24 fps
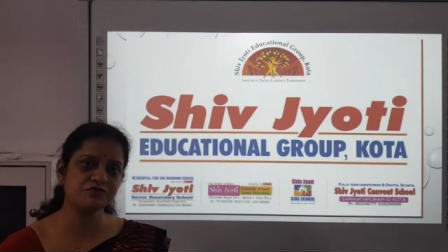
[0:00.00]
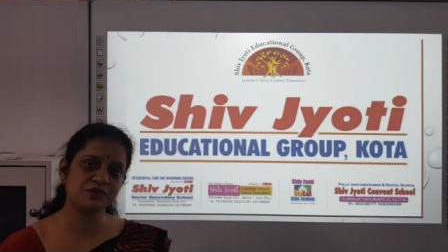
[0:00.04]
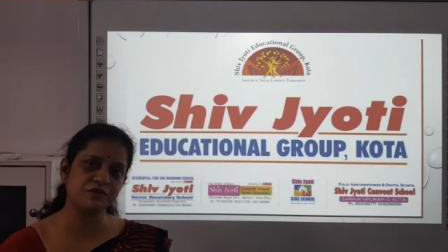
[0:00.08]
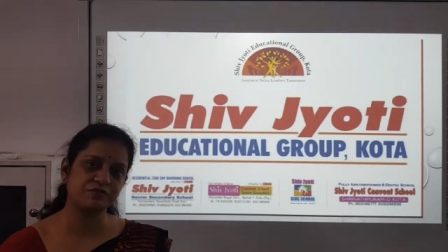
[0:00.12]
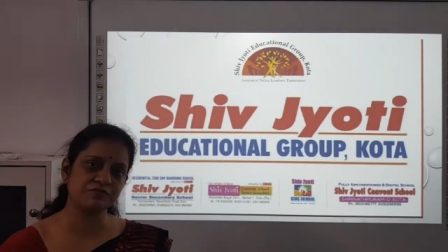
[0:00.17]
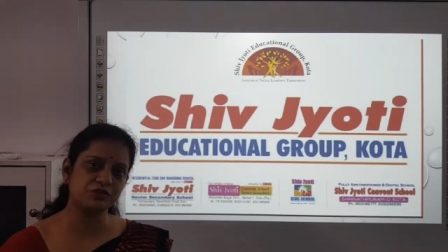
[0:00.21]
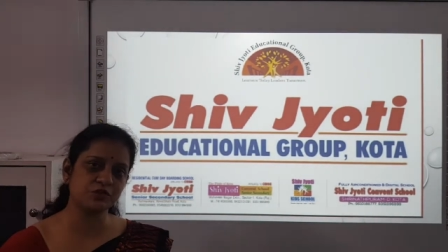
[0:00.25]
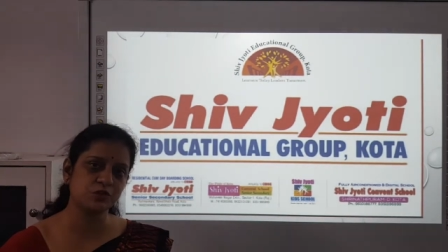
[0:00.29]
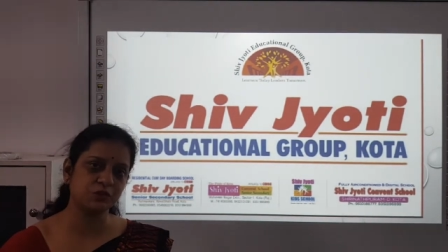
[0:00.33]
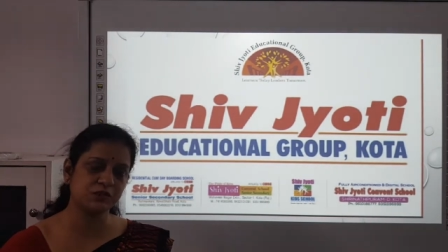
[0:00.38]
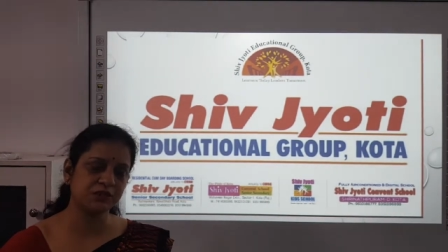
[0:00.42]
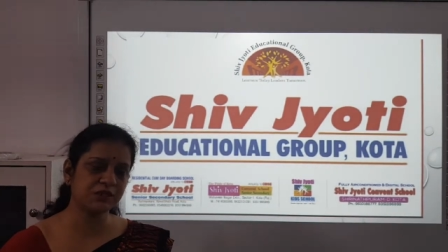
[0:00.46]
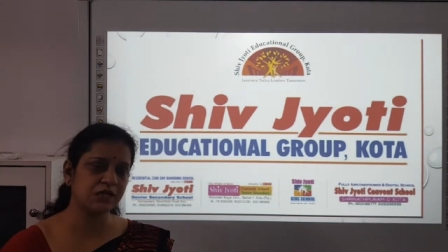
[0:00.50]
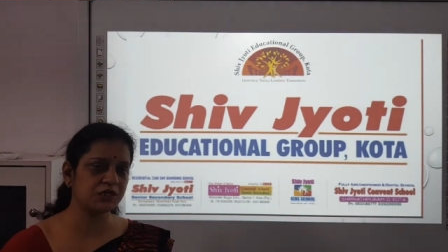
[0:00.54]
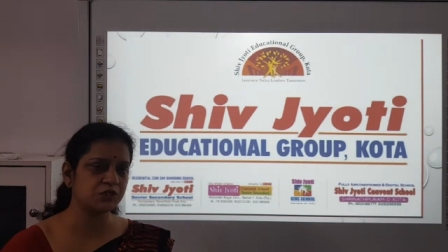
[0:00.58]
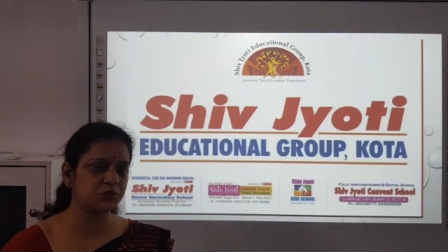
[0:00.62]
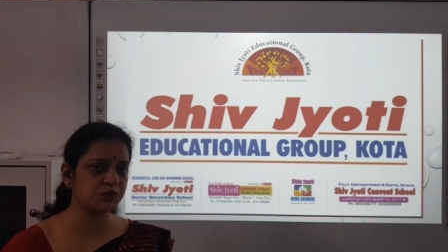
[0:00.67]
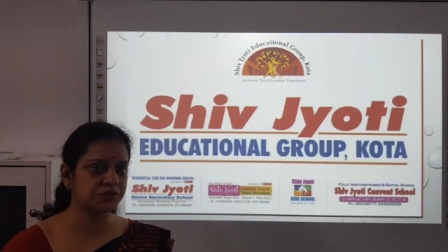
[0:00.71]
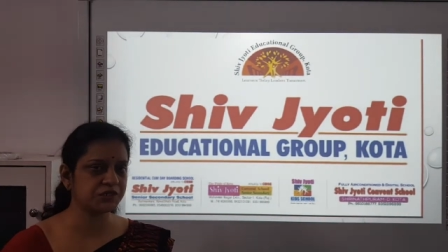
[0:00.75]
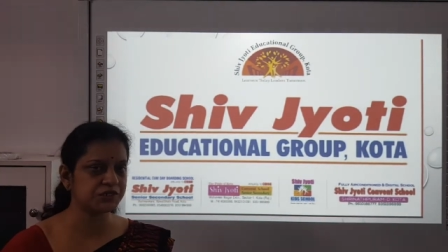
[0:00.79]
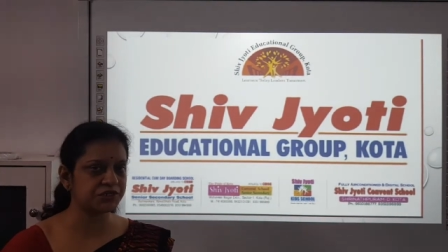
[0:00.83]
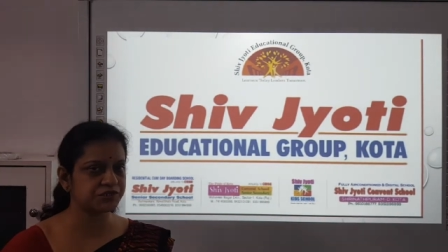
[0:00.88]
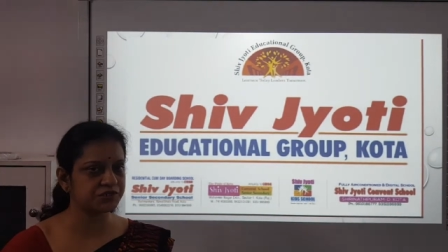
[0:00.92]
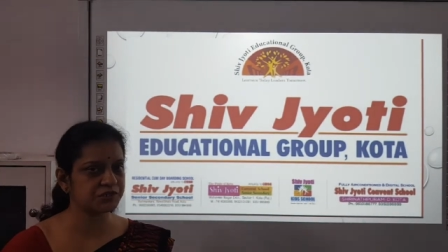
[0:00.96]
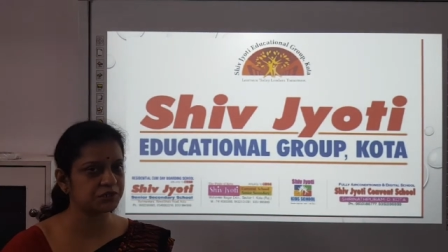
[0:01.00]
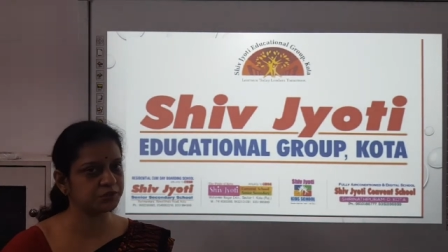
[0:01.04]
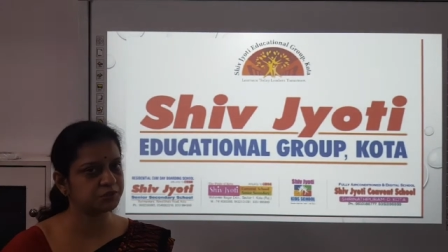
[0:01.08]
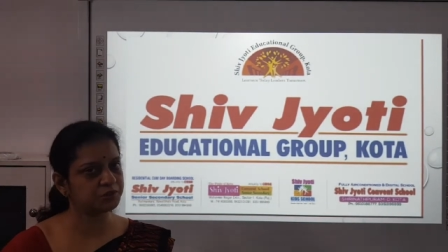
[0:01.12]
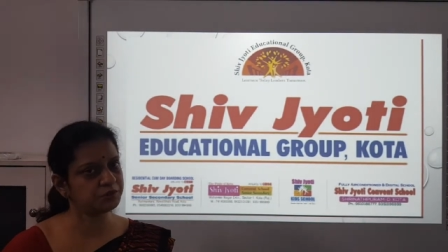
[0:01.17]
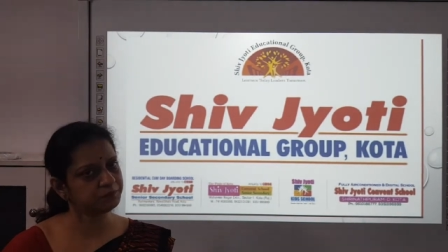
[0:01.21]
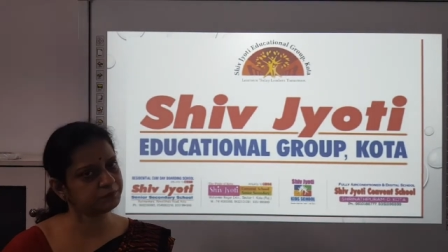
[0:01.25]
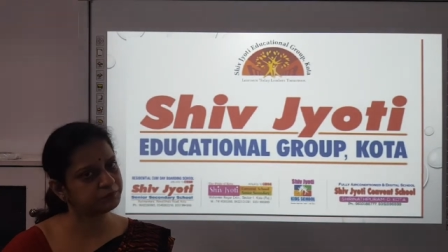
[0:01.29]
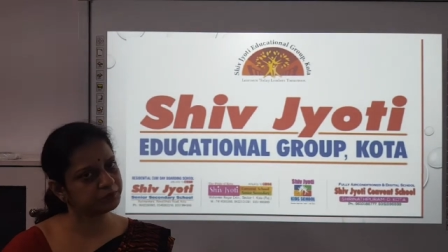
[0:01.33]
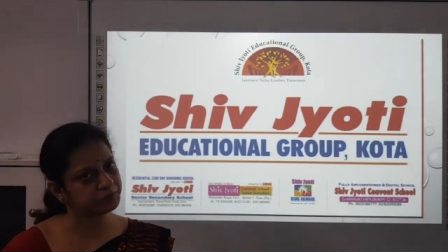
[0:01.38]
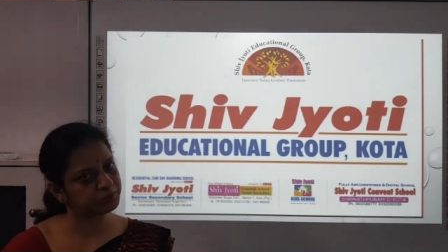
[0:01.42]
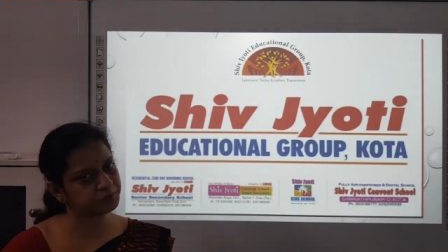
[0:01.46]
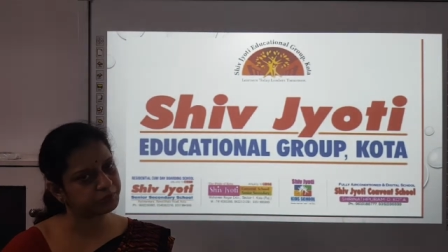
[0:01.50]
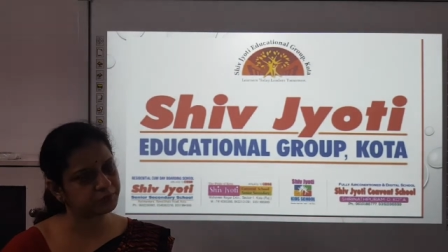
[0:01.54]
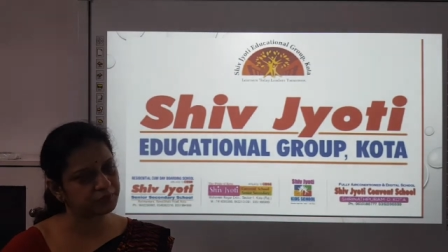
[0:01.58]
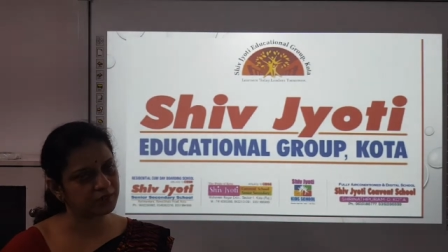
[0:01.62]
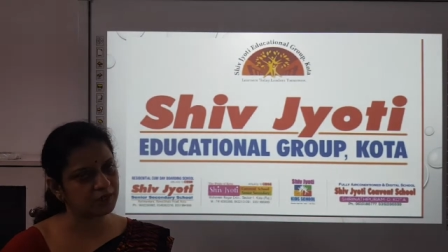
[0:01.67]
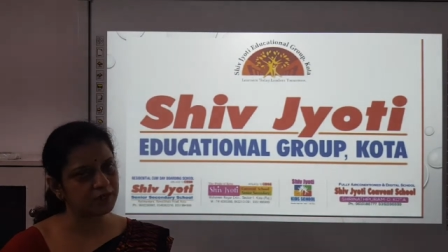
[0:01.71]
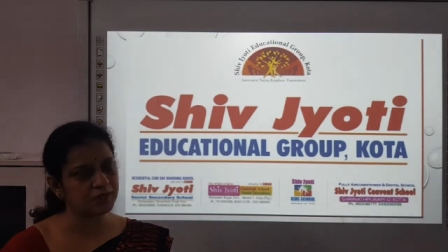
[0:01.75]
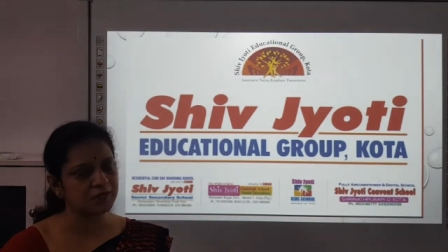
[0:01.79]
Shiv Jyoti Educational Group, Kota.